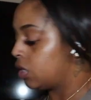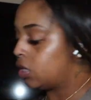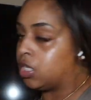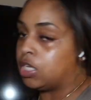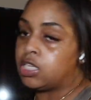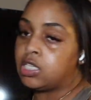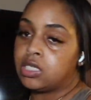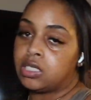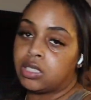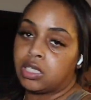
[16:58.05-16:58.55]

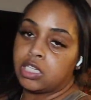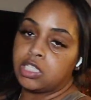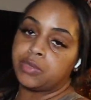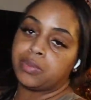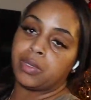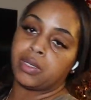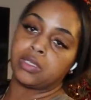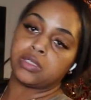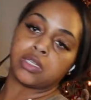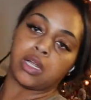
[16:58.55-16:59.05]
They, these
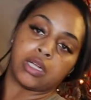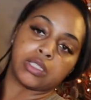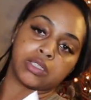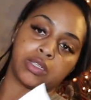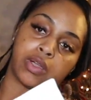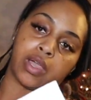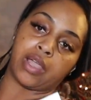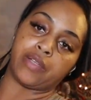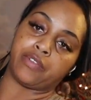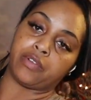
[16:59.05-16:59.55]
pillows
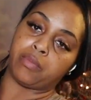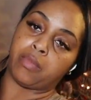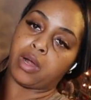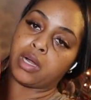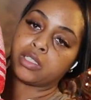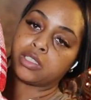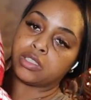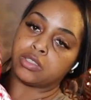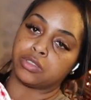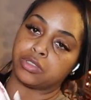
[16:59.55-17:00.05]
also came from
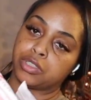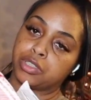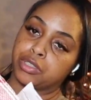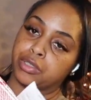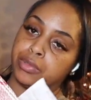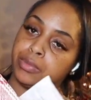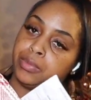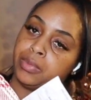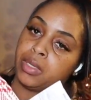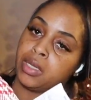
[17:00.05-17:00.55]
Marshall's
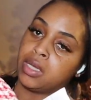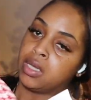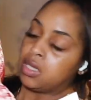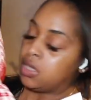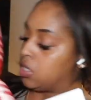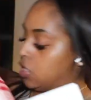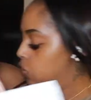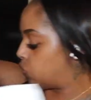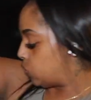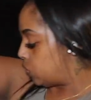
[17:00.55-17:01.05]
too.
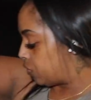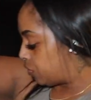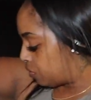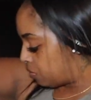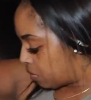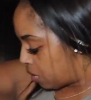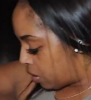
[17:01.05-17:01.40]
These were from